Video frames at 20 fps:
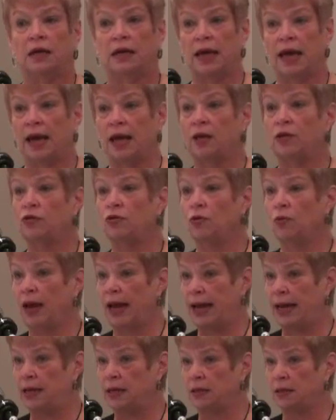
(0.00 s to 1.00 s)
K through
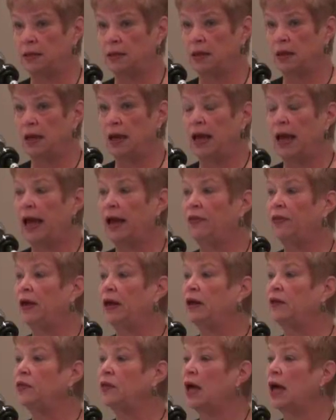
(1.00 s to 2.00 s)
8. And
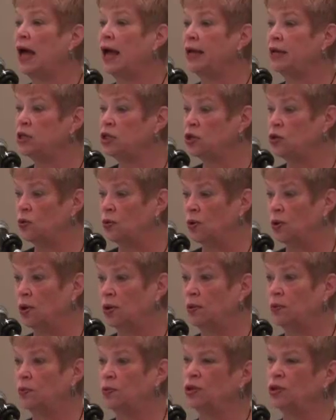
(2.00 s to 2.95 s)
then at the high school,